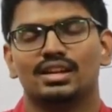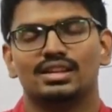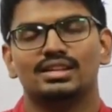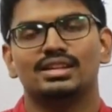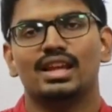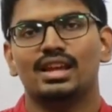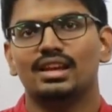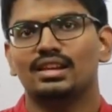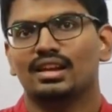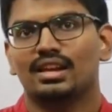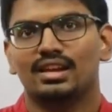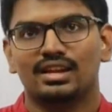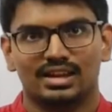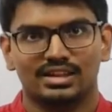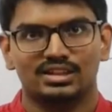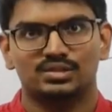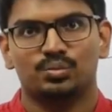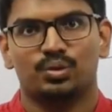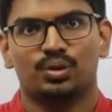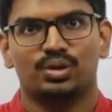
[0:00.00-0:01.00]
their
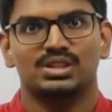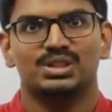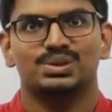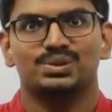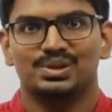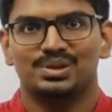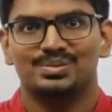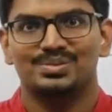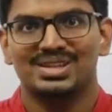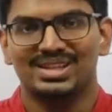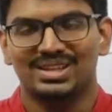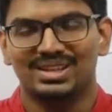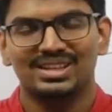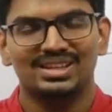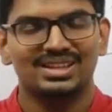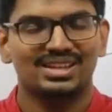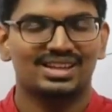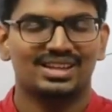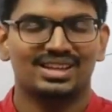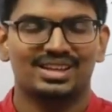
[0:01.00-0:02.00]
response will
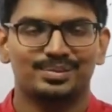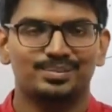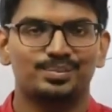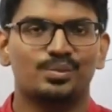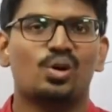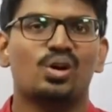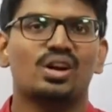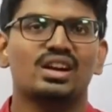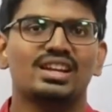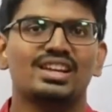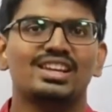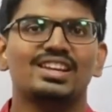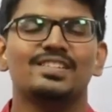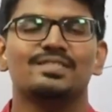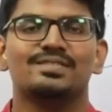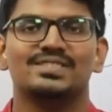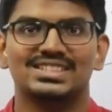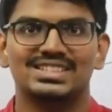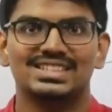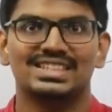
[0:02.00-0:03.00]
be body
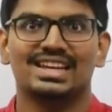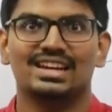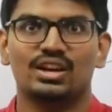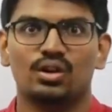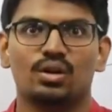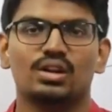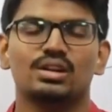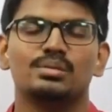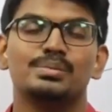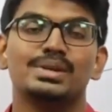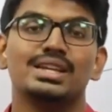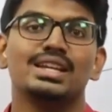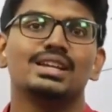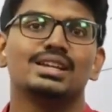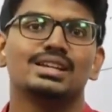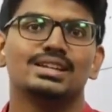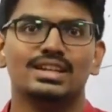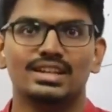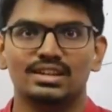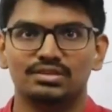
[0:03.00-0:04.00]
which cannot
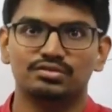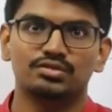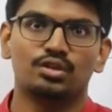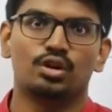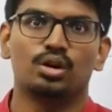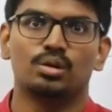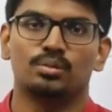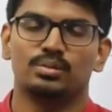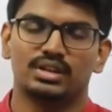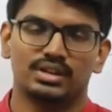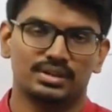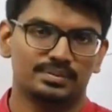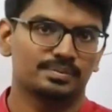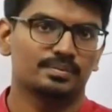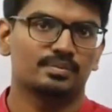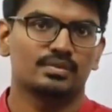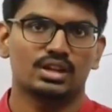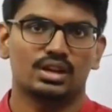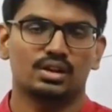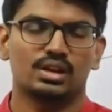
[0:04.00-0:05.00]
be deformed,
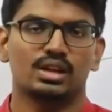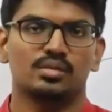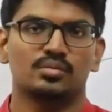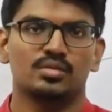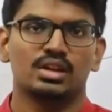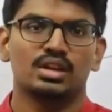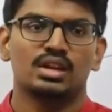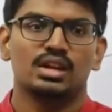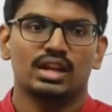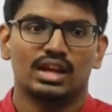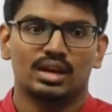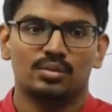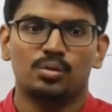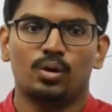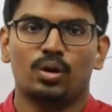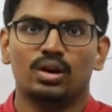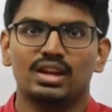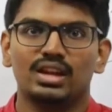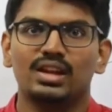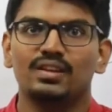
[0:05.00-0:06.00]
okay. A
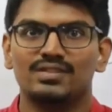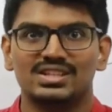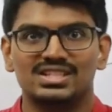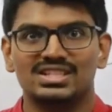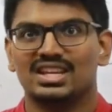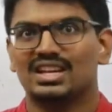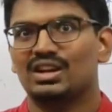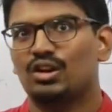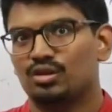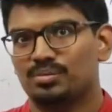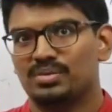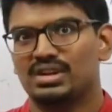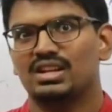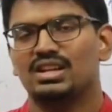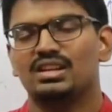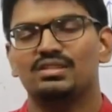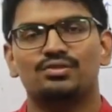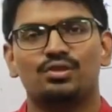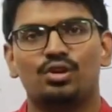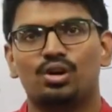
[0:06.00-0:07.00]
body which cannot be
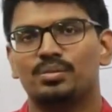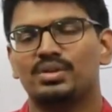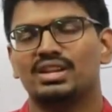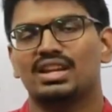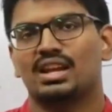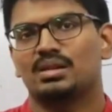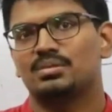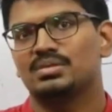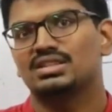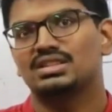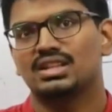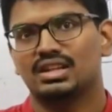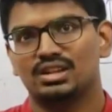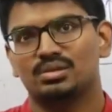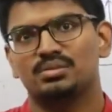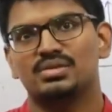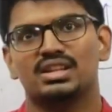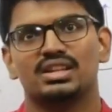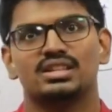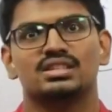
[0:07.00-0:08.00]
deformed can be said
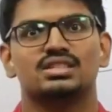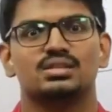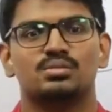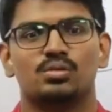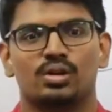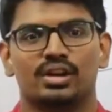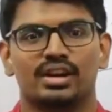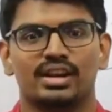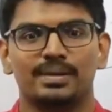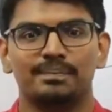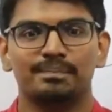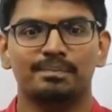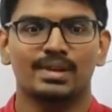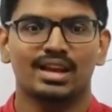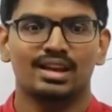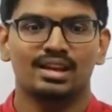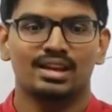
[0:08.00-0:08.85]
to be rigid body.